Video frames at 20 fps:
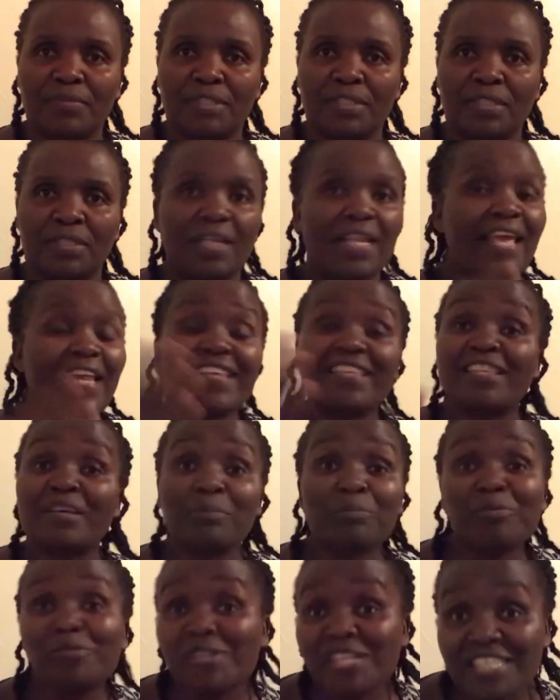Like the
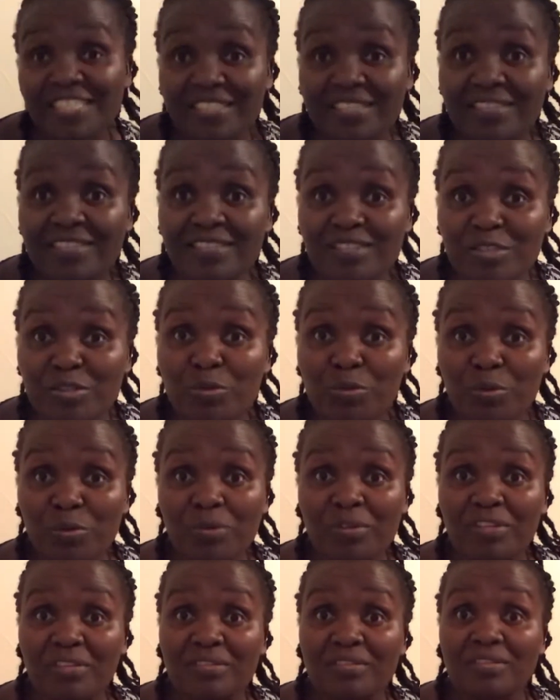bullies in
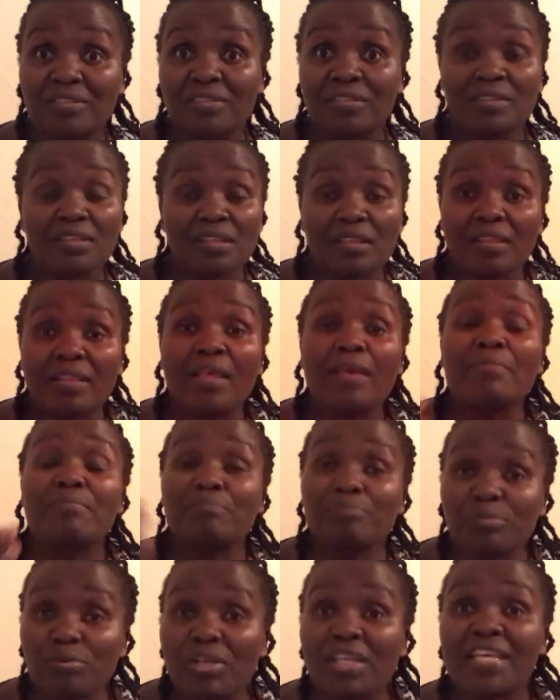school. They
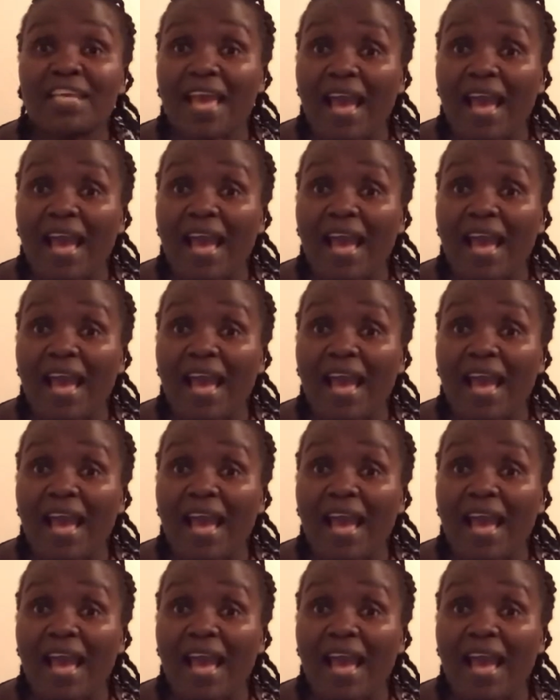bully